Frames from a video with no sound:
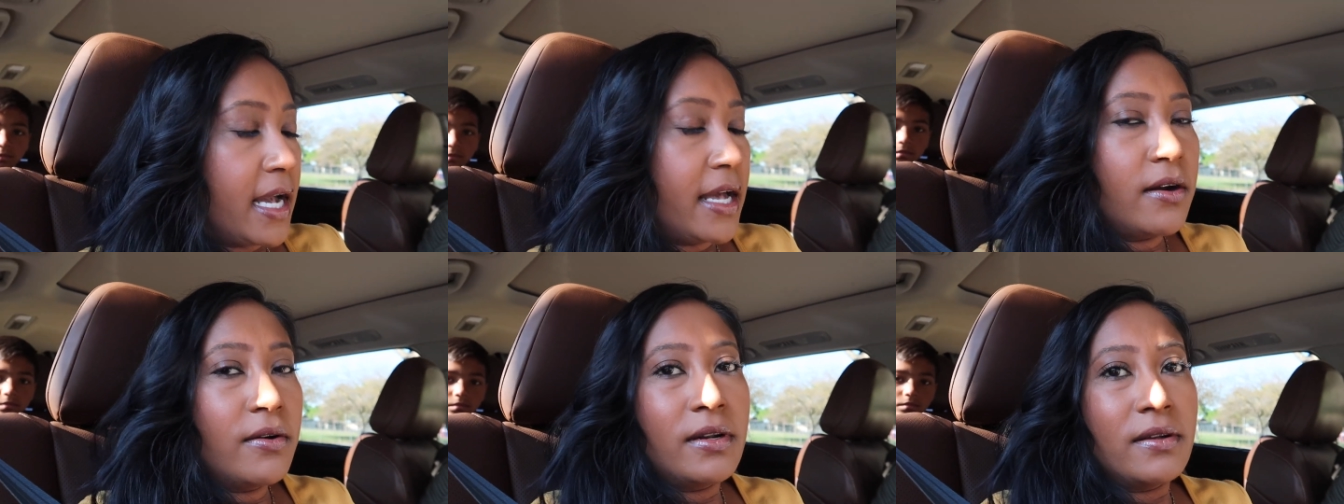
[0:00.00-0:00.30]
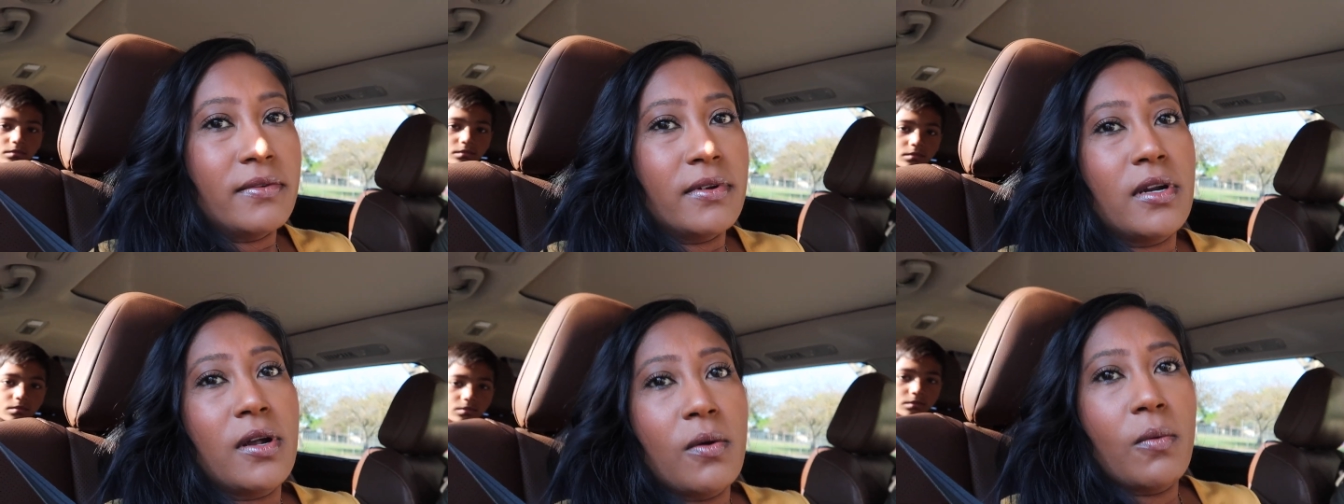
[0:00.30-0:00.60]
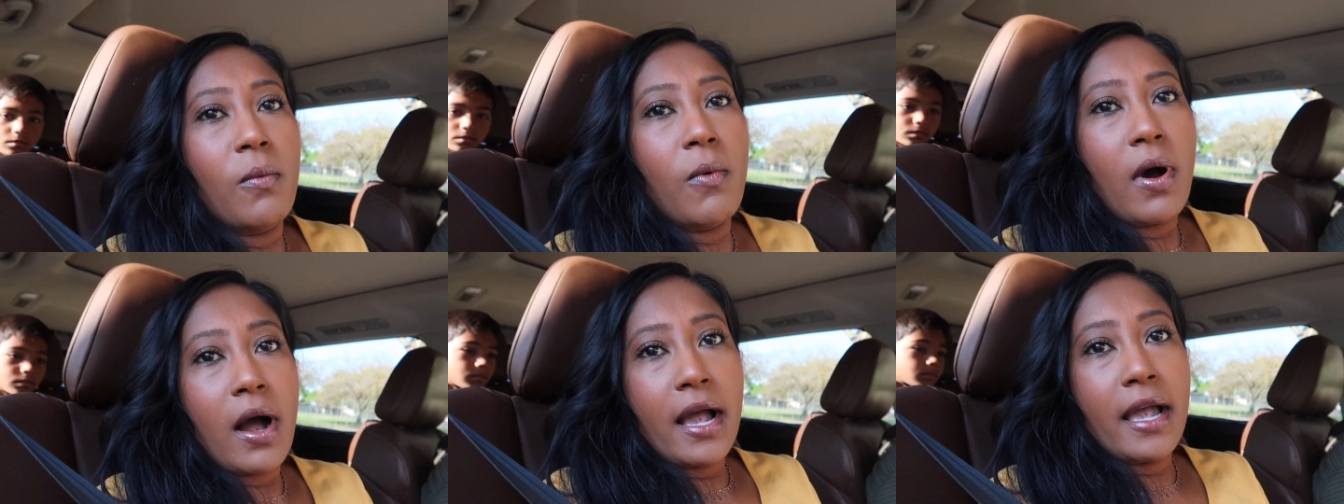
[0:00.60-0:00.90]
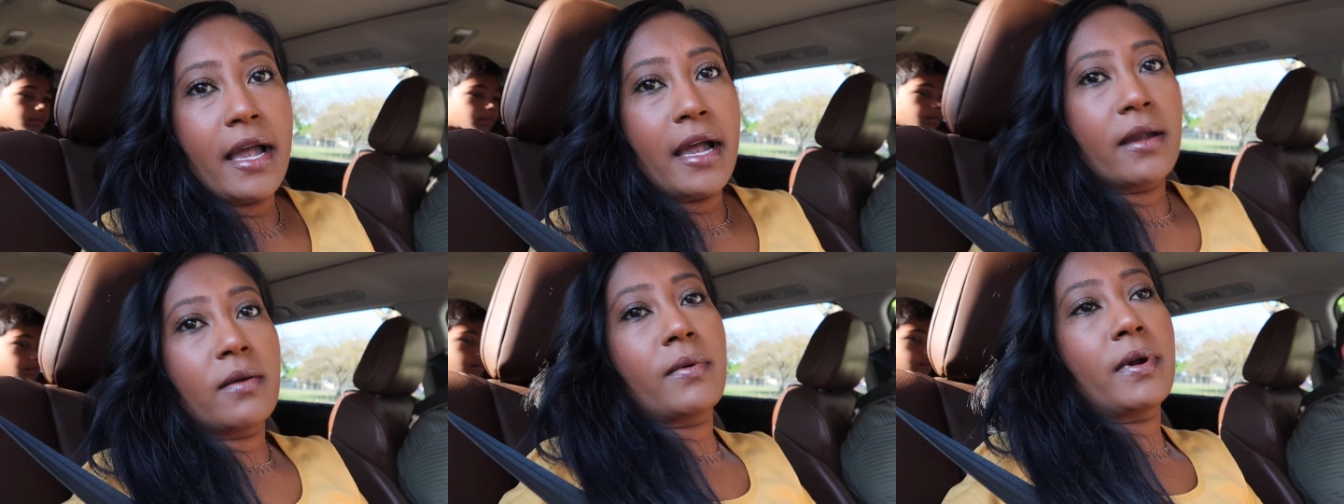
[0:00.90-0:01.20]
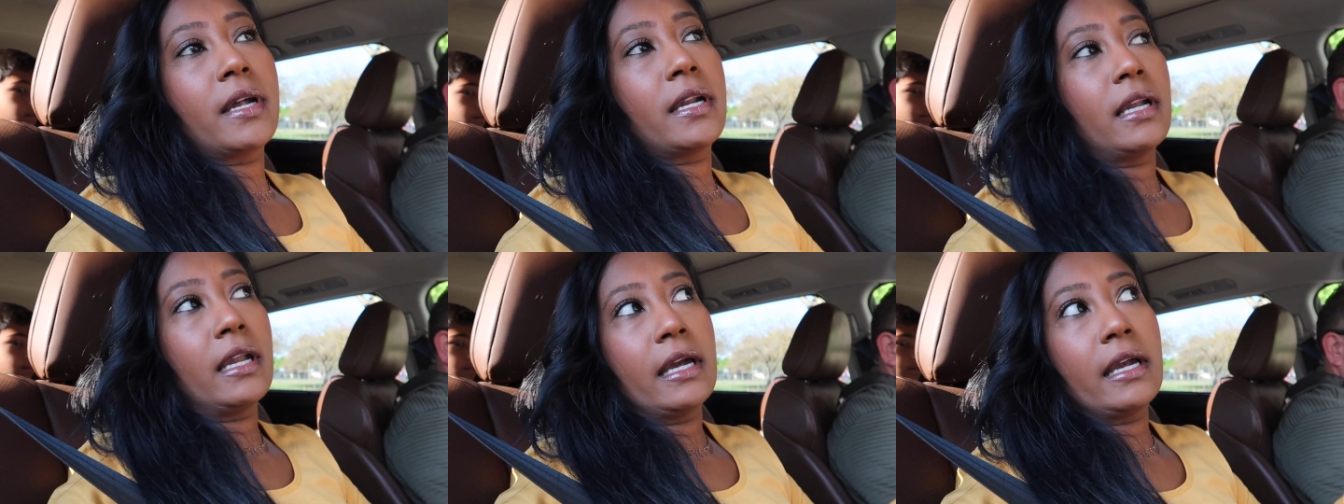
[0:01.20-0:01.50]
I don't even know why I
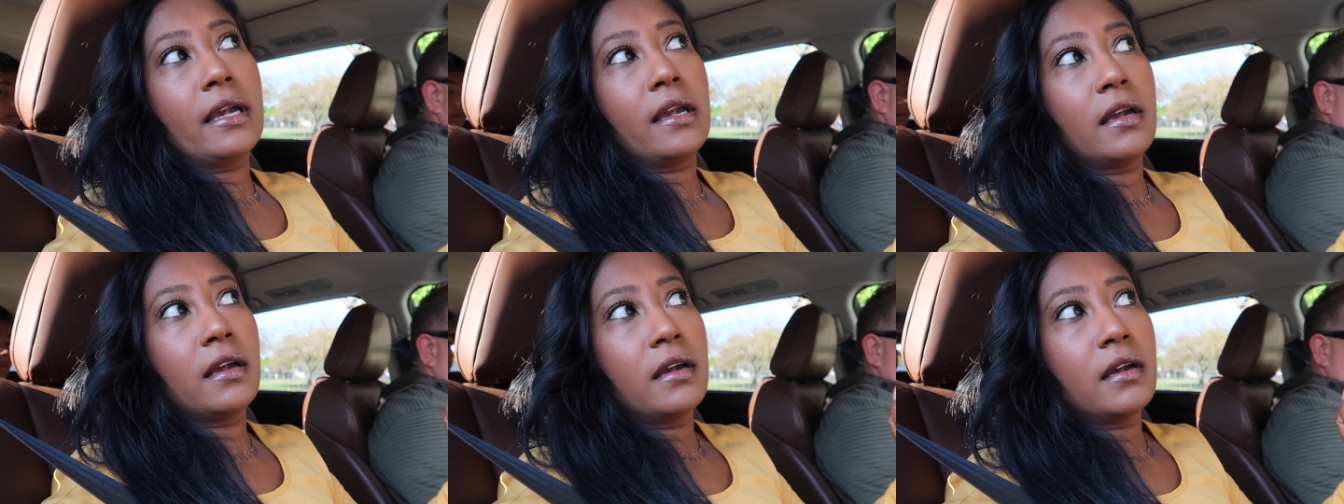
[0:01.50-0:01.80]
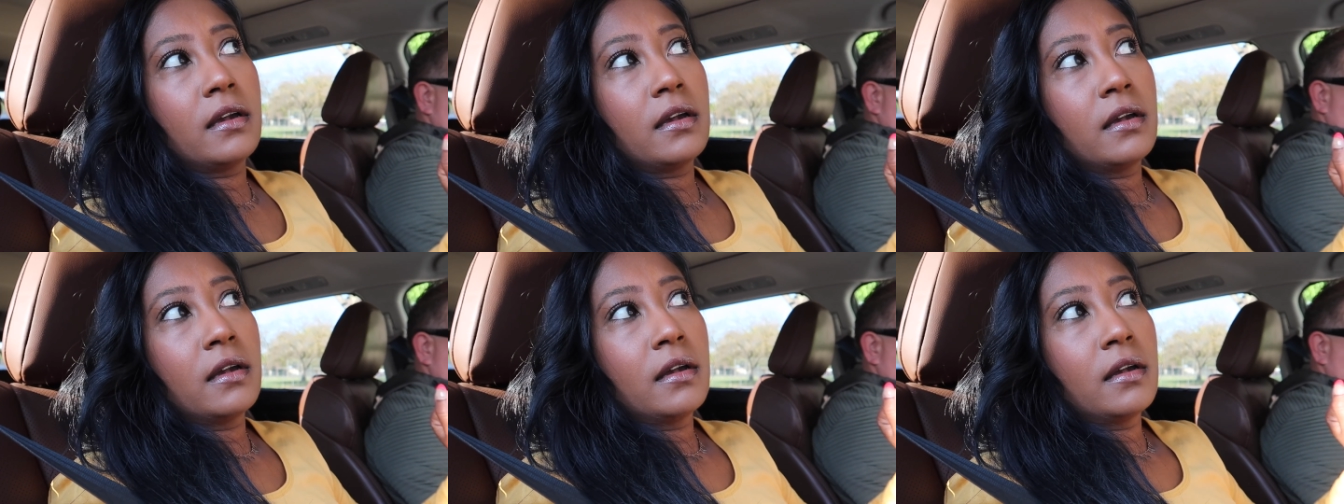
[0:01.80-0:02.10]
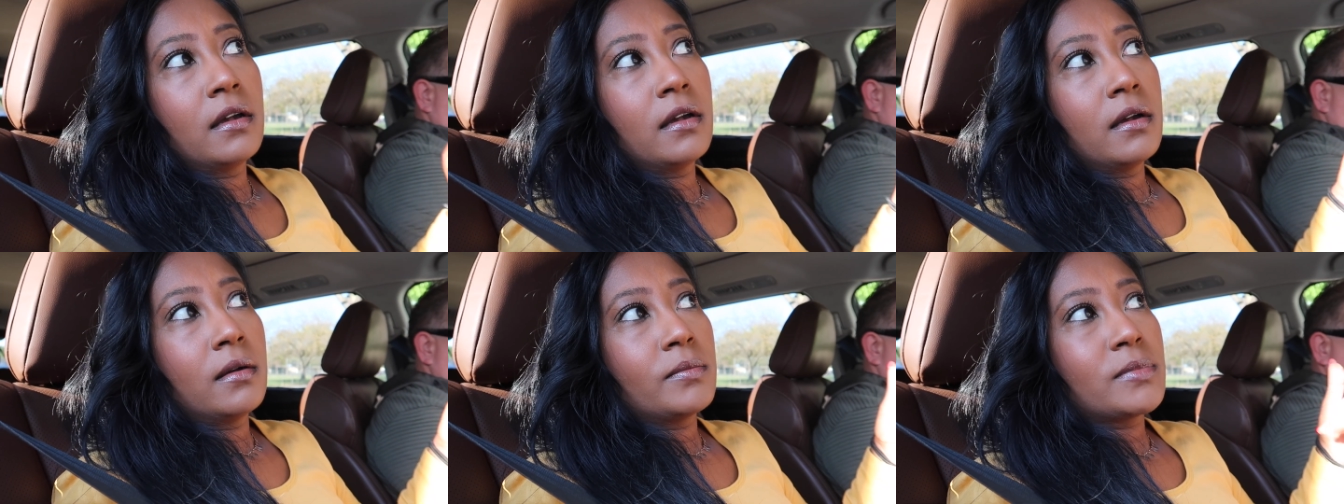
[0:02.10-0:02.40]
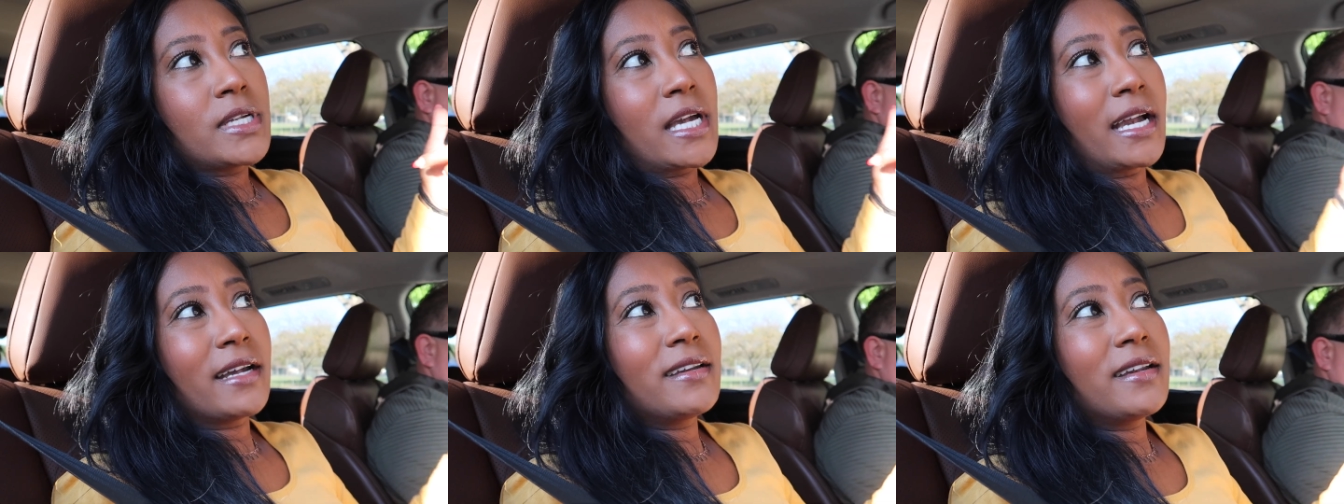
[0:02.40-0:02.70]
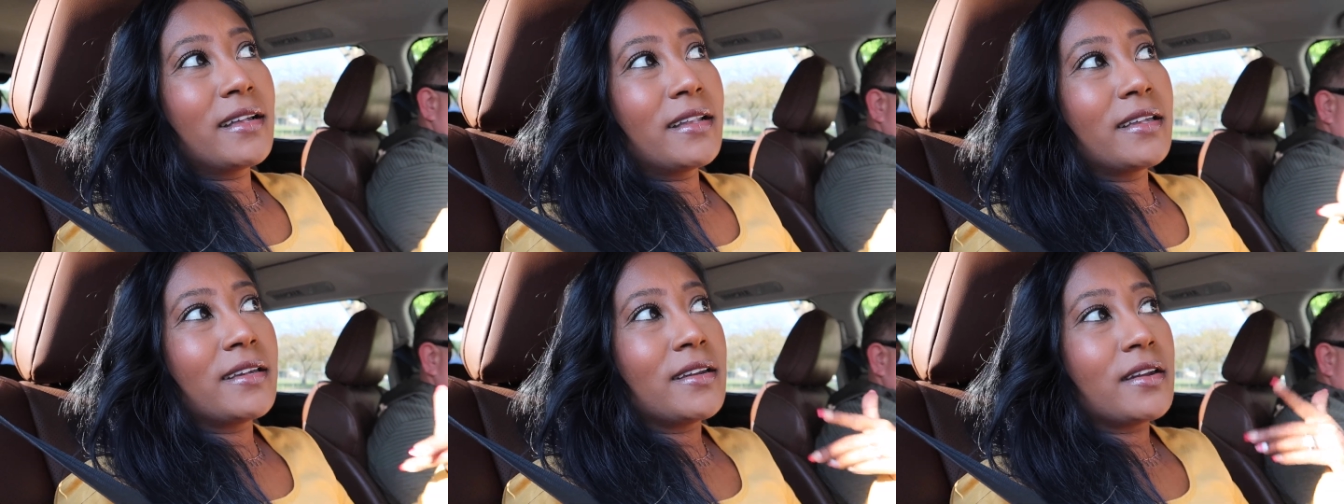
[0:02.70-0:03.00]
ran late
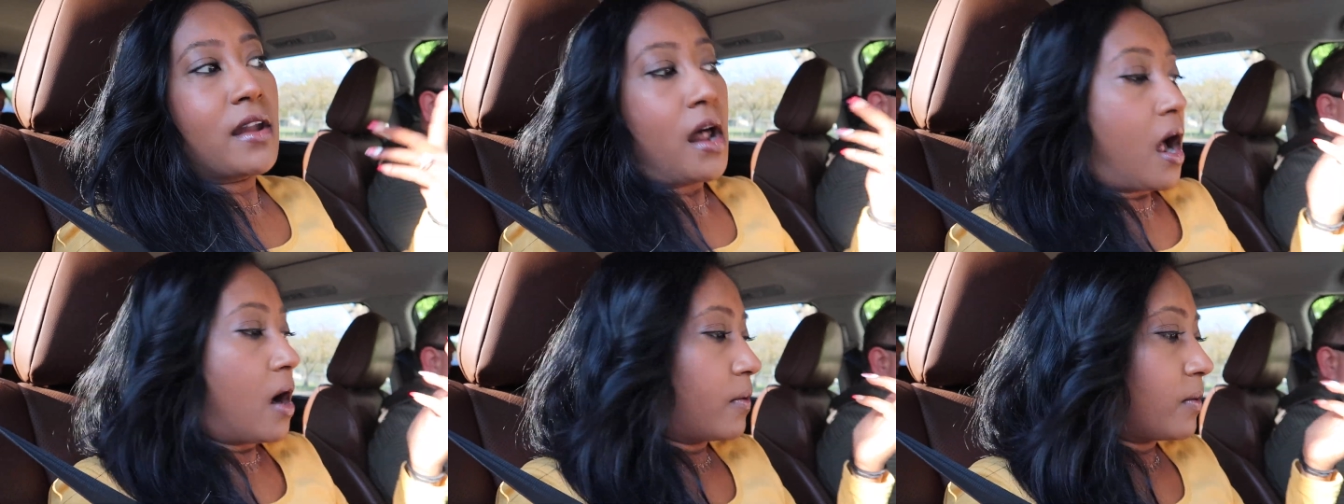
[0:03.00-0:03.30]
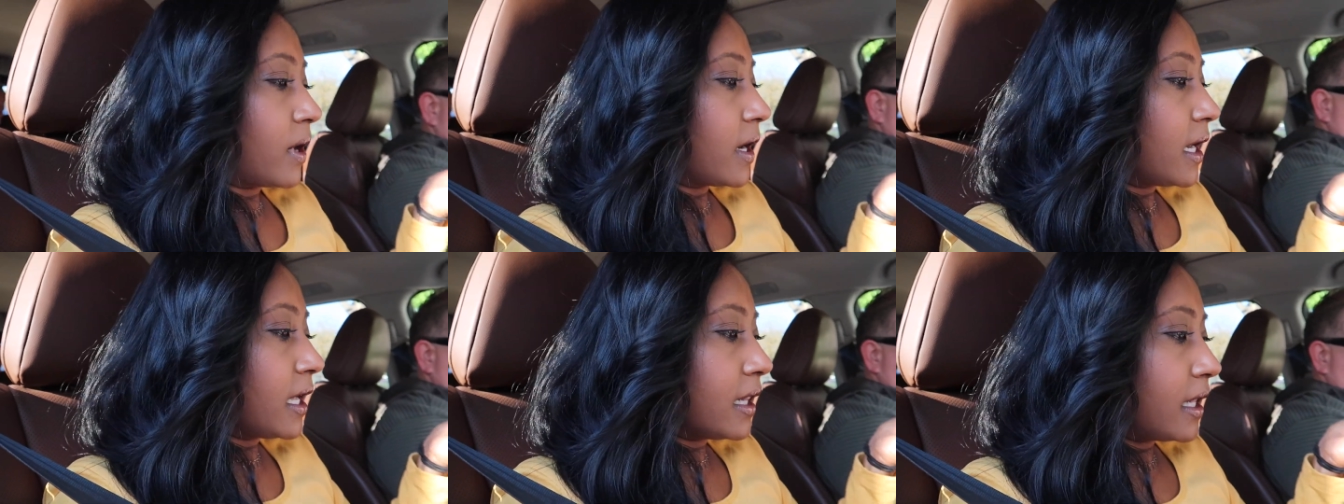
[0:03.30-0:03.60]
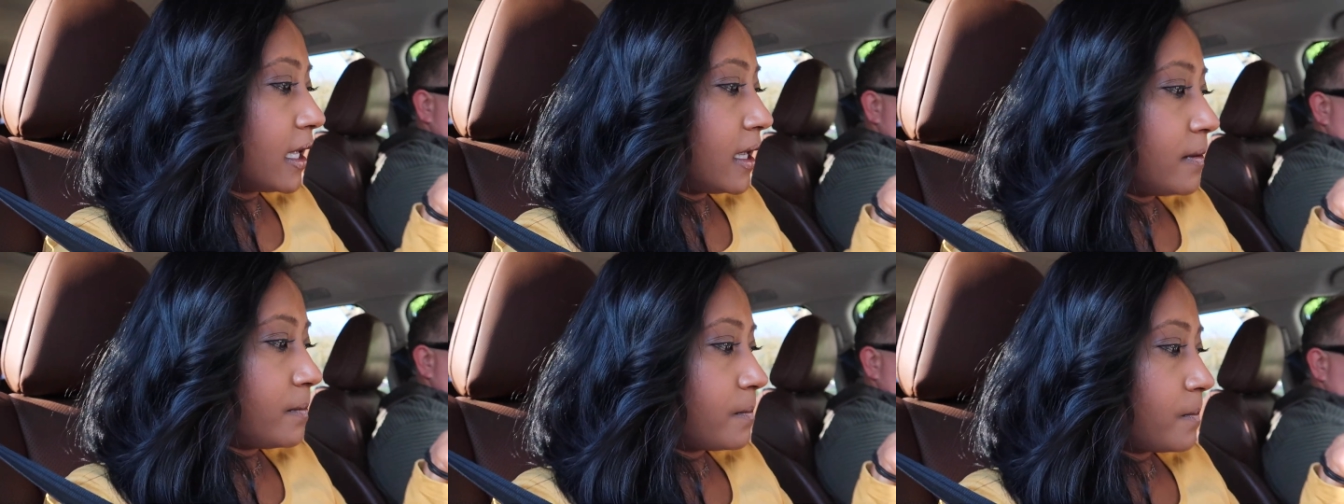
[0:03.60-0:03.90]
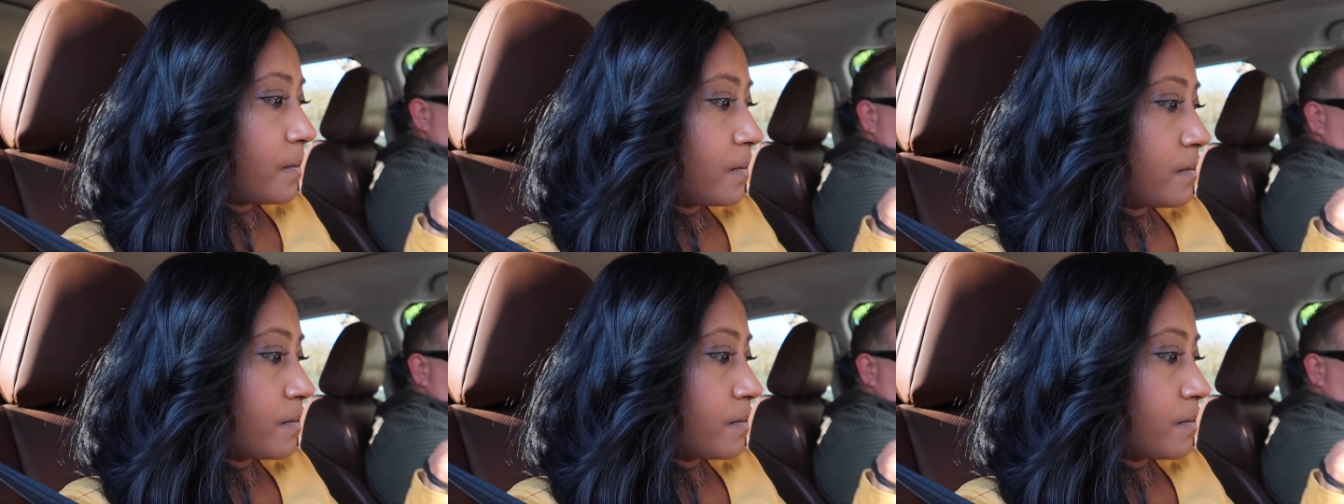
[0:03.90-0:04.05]
technically not running late.